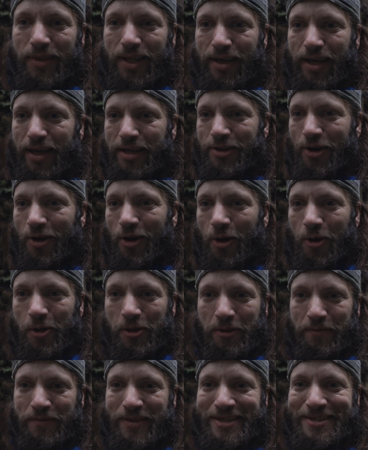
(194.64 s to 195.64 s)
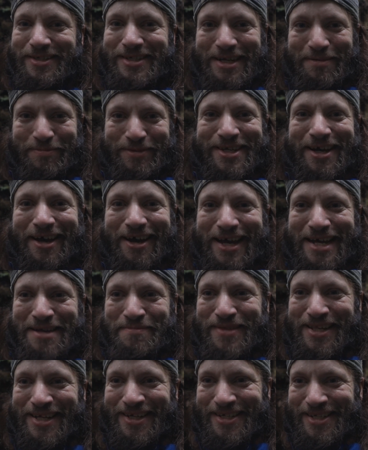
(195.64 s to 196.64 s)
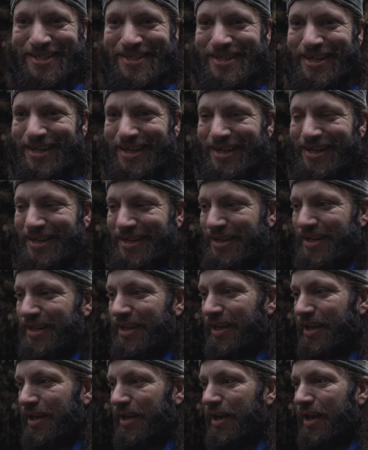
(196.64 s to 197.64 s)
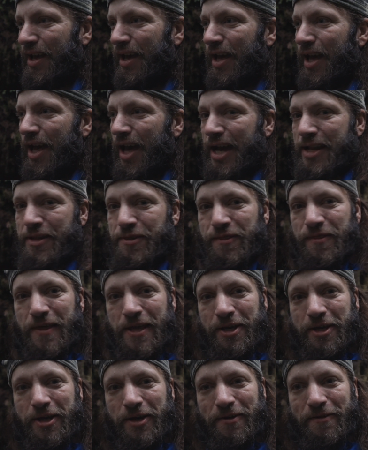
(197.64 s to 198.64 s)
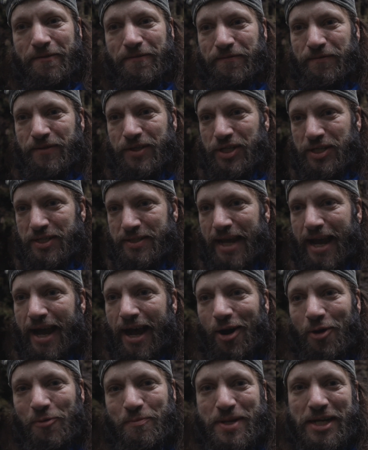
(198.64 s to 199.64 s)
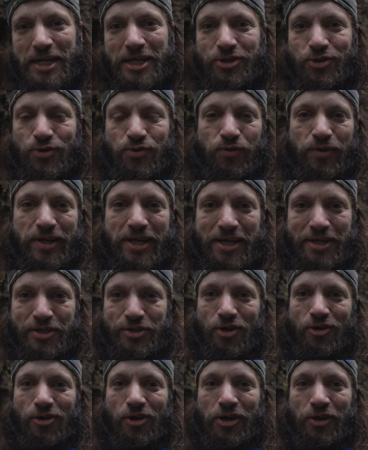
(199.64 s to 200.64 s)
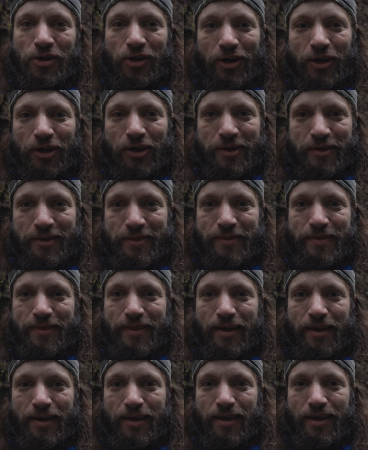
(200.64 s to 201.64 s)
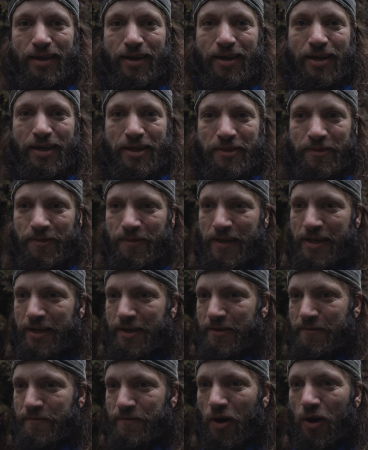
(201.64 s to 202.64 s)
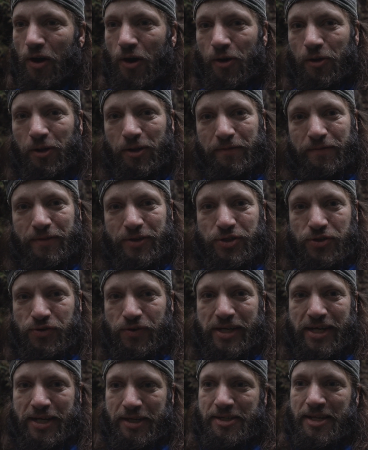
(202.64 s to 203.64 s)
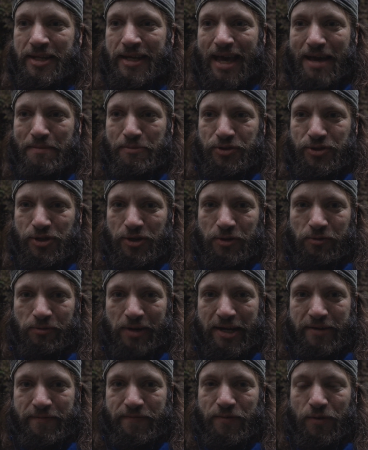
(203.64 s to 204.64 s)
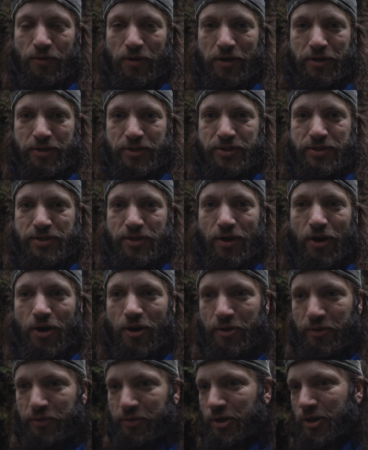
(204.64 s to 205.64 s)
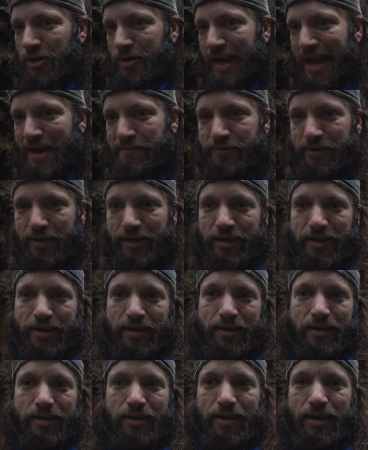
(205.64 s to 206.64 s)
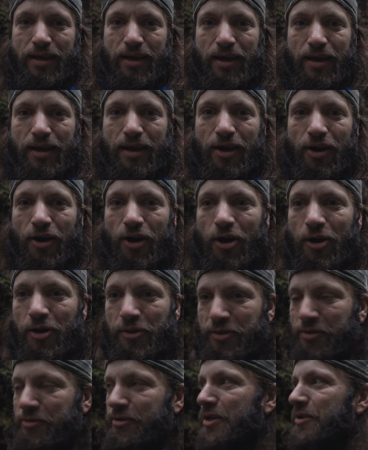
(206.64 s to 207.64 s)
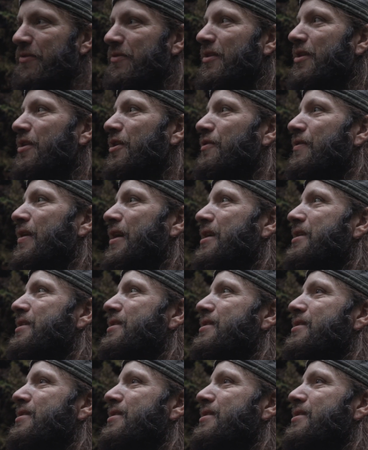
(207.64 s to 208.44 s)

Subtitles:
and all the deep time that it's seen. And think of just how many trees are on Earth. Think of all the trees in the Amazon rainforest, all throughout Africa, all throughout the US.